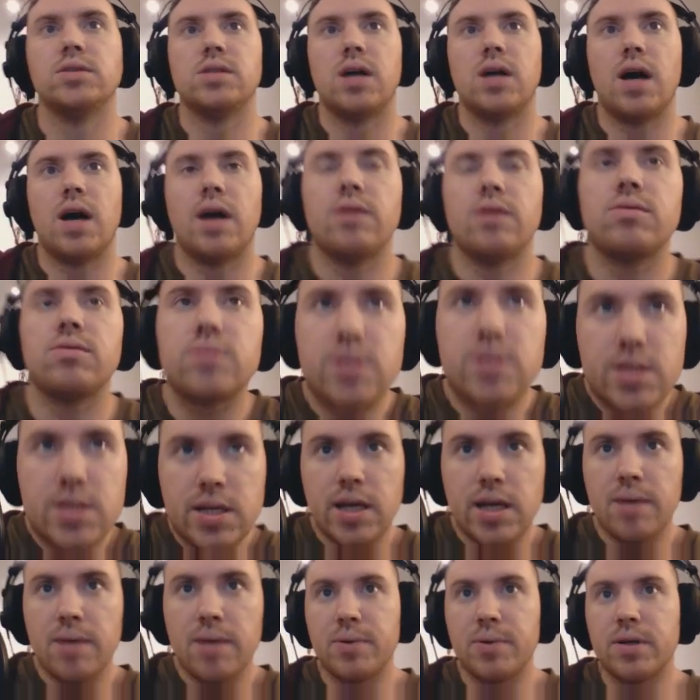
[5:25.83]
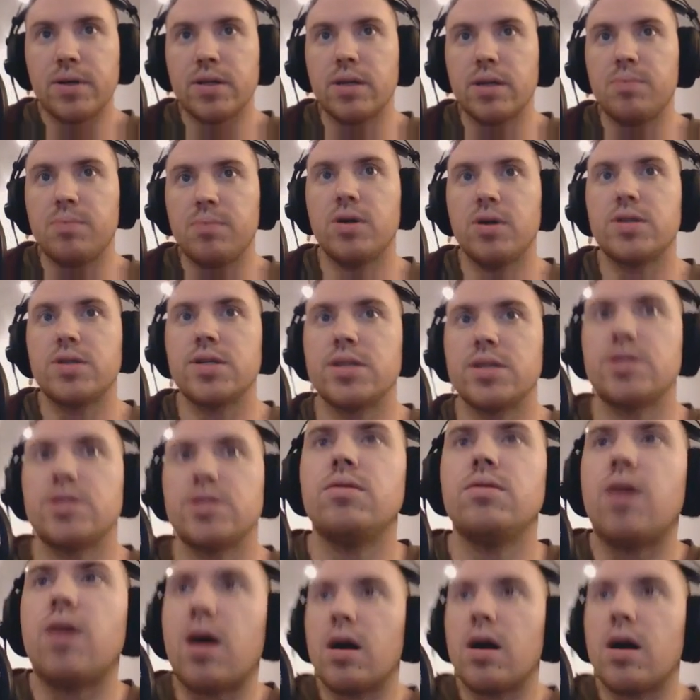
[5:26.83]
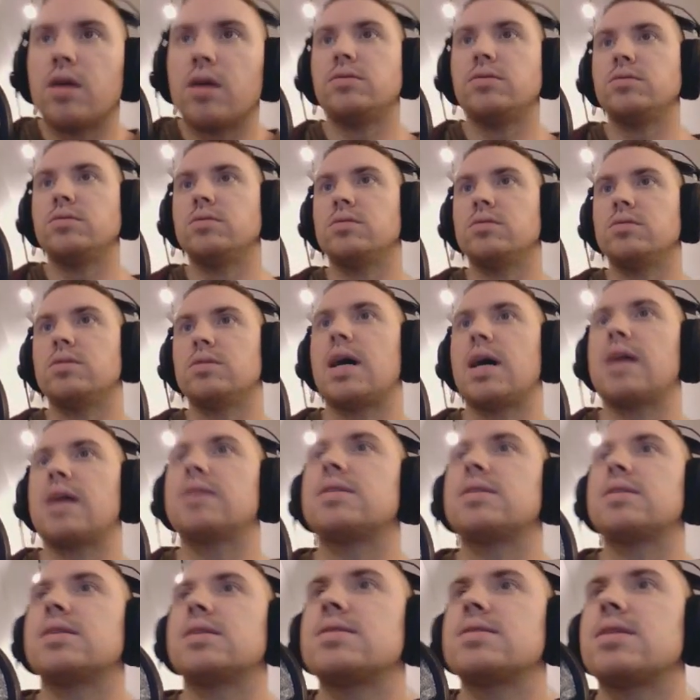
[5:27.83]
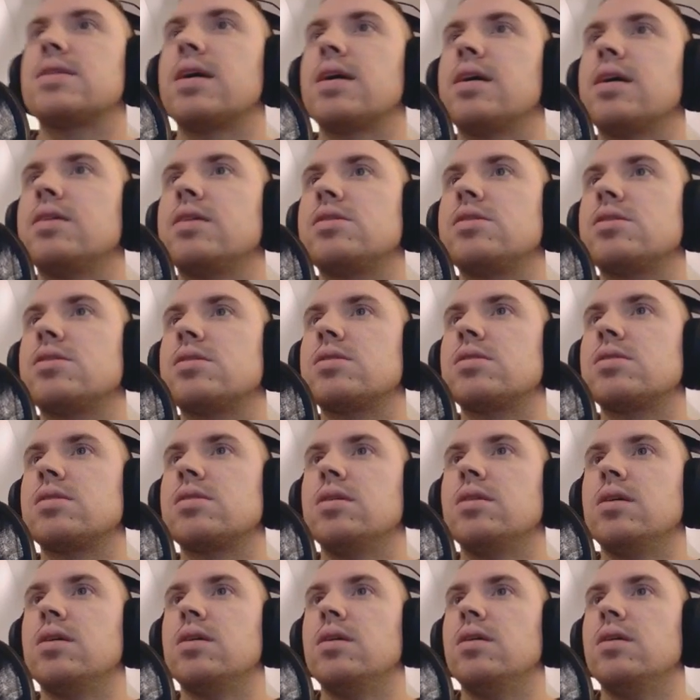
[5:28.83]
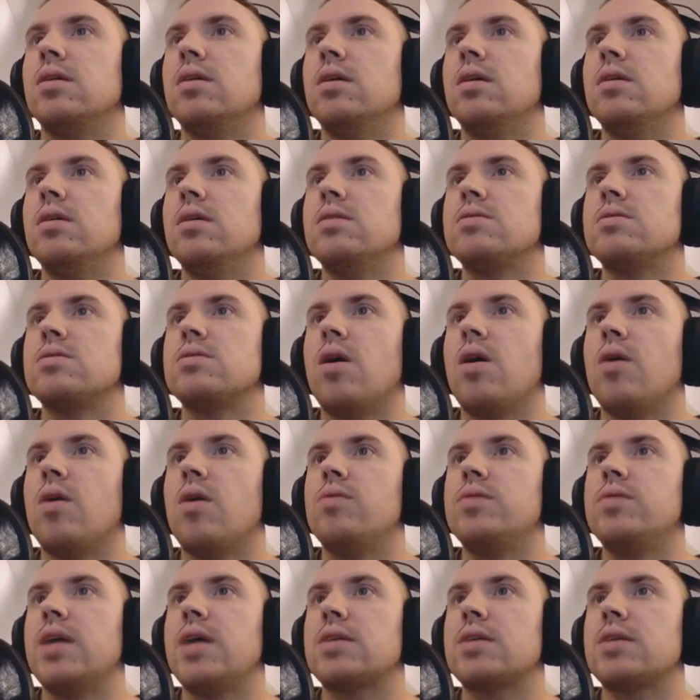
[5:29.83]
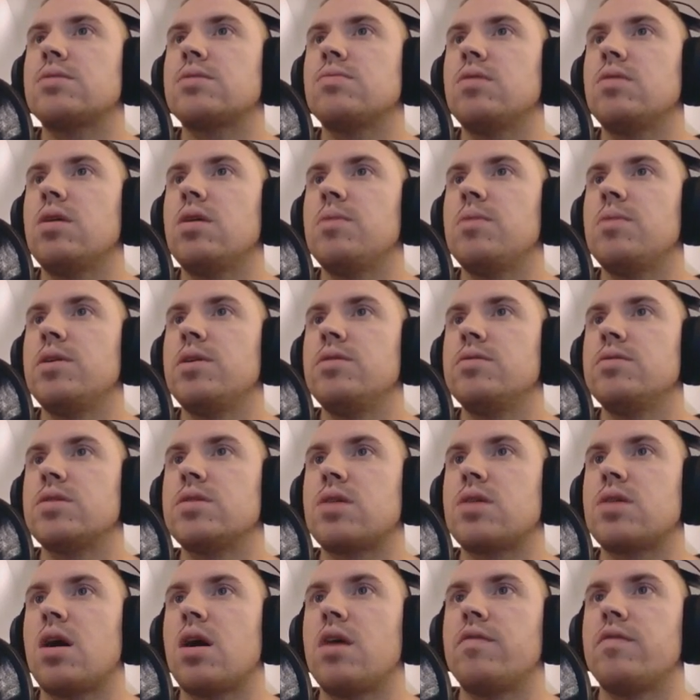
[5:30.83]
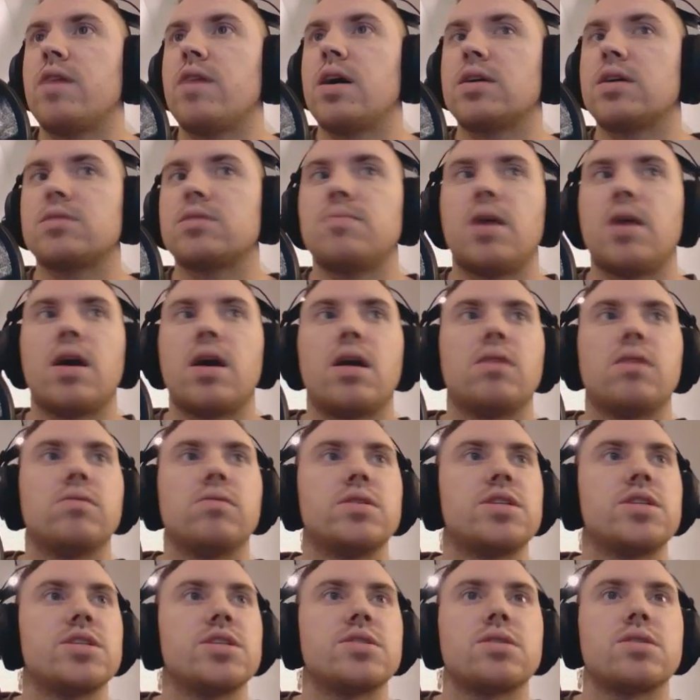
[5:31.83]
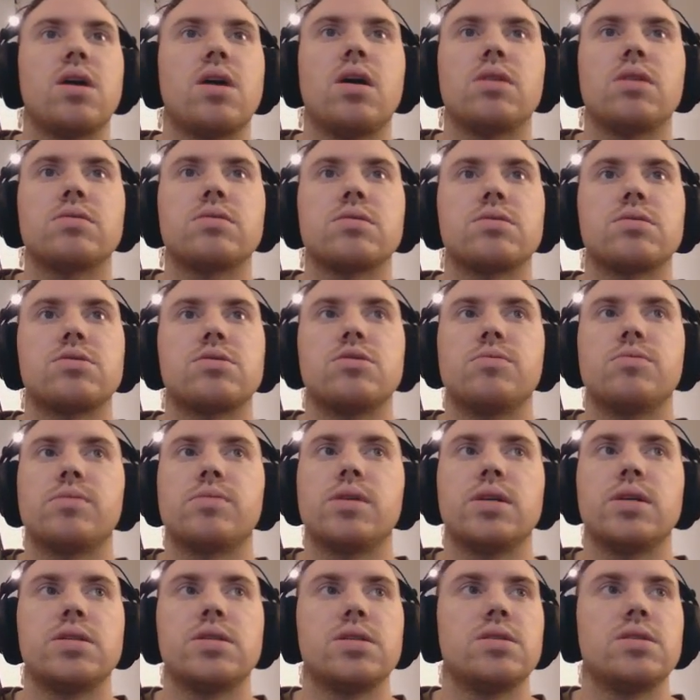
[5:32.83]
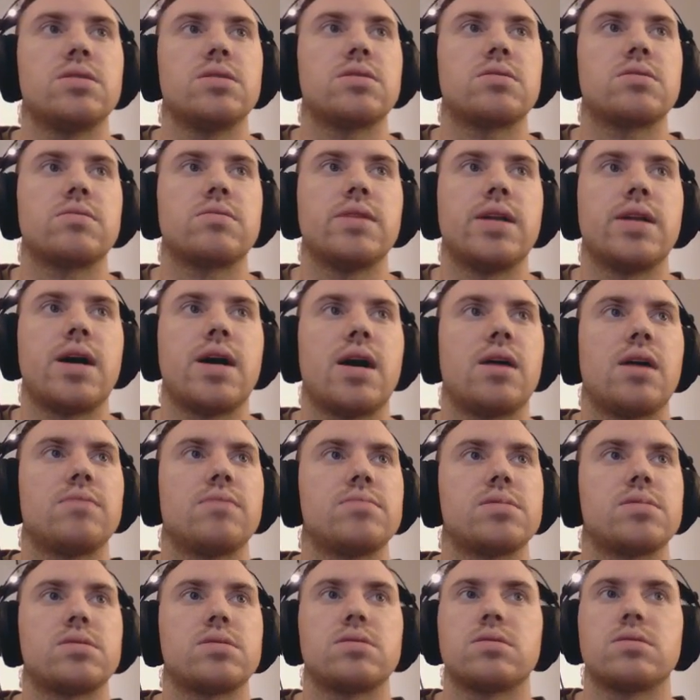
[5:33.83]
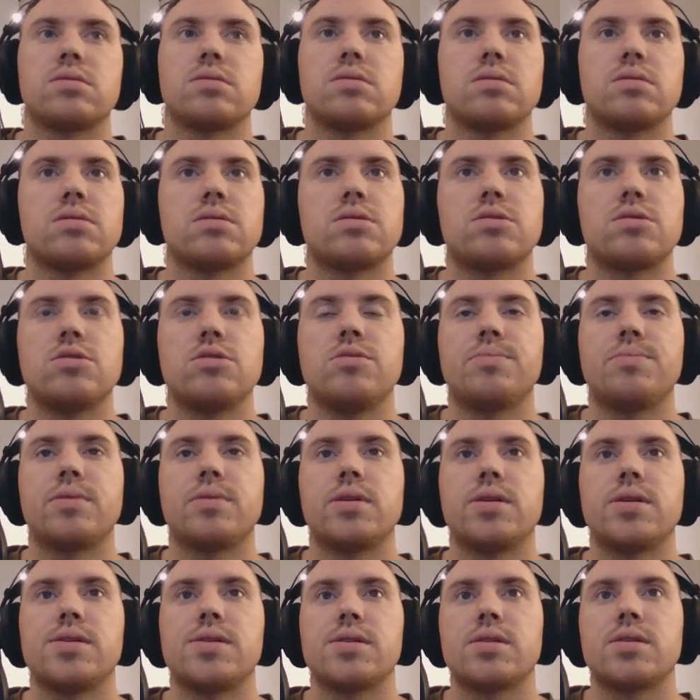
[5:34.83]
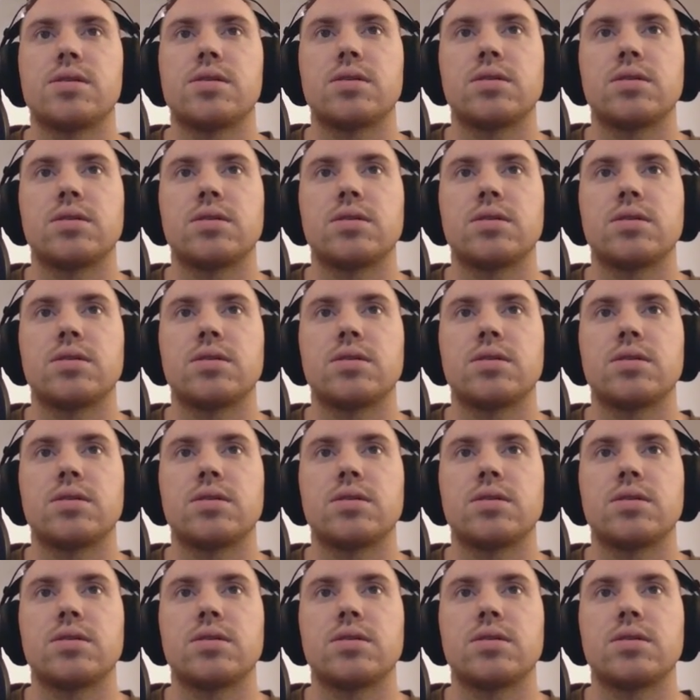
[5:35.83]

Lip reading: I don't typically push it too hard, not at this stage. So next one I'm gonna use is our Vox Mono, which is also super easy. Just 3 knobs, super easy.